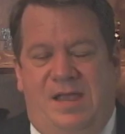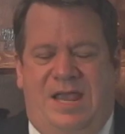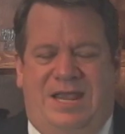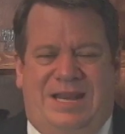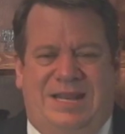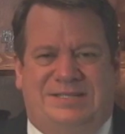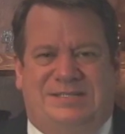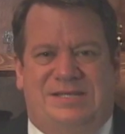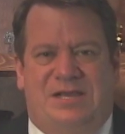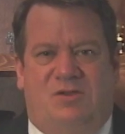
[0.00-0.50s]

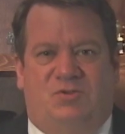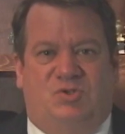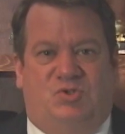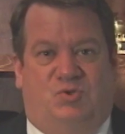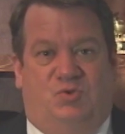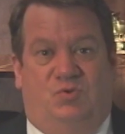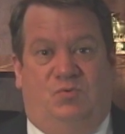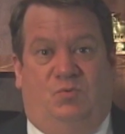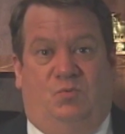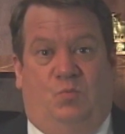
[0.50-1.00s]
And that
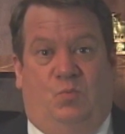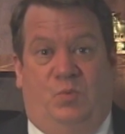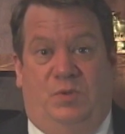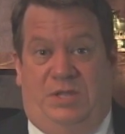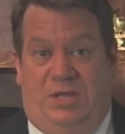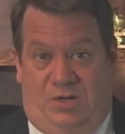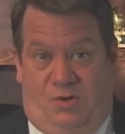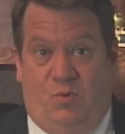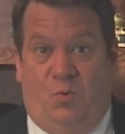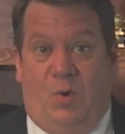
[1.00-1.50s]
sounds
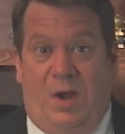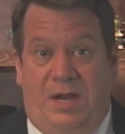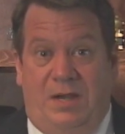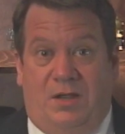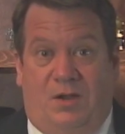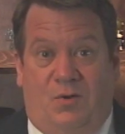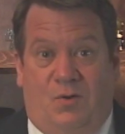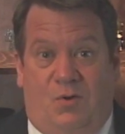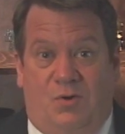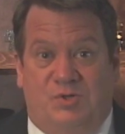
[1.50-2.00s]
really great,
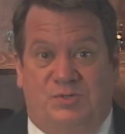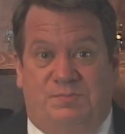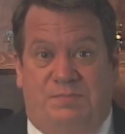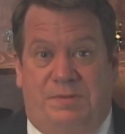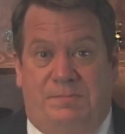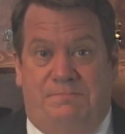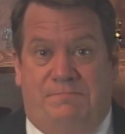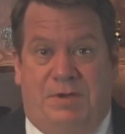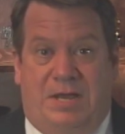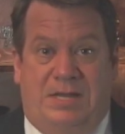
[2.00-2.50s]
of course,
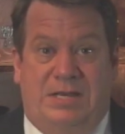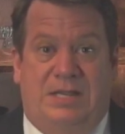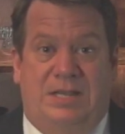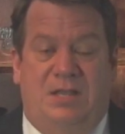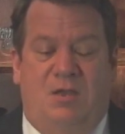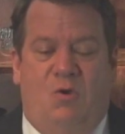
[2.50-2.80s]
but, but